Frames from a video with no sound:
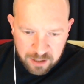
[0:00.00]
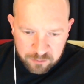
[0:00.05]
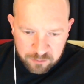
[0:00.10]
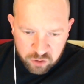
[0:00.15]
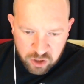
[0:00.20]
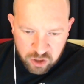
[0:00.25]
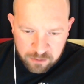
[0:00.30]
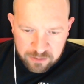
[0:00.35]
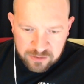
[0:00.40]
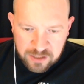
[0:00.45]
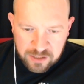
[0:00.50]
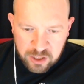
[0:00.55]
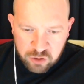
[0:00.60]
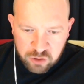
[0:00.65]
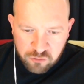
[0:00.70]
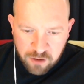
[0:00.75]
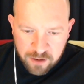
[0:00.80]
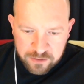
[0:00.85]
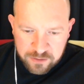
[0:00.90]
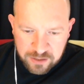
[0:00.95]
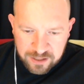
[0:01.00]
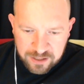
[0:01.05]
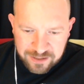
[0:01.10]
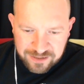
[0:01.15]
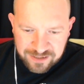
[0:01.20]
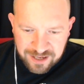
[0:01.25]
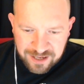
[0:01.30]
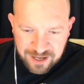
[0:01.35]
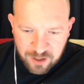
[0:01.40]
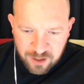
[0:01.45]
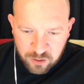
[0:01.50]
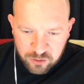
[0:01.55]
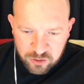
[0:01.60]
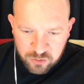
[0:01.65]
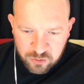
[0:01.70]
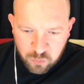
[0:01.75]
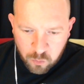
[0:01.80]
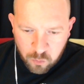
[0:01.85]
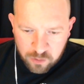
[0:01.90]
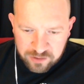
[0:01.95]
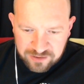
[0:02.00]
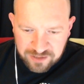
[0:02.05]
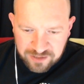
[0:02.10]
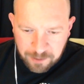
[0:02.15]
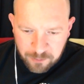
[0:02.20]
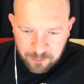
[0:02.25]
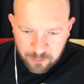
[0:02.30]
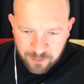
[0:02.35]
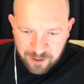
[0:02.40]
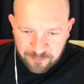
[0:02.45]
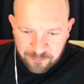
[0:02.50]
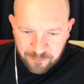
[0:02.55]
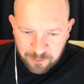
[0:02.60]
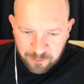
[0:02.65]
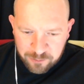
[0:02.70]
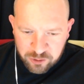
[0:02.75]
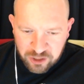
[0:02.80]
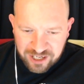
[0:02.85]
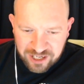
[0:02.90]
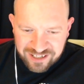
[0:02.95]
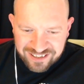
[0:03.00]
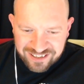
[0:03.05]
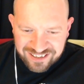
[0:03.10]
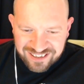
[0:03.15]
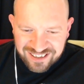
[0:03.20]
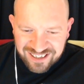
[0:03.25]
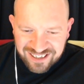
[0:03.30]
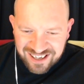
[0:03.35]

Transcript: Jamie saying, drives you insane, just one step away from cheating.